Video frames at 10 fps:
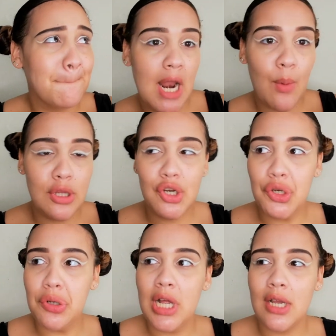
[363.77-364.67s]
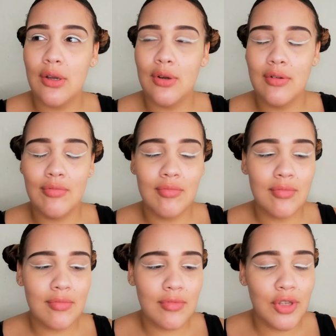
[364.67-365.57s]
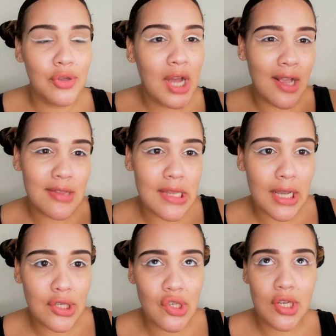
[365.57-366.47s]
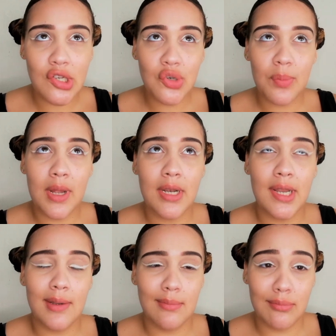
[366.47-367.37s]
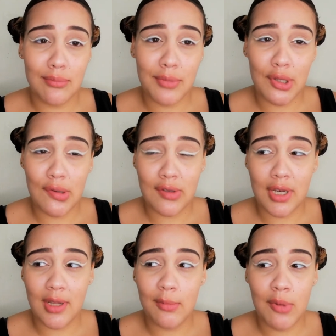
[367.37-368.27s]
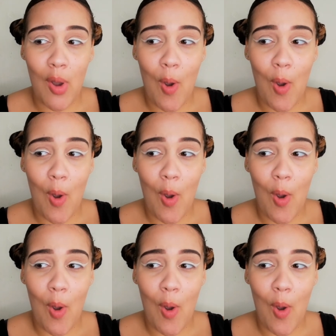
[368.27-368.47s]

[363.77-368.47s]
And I wanted to know, like, do you guys think I should change my name, my username,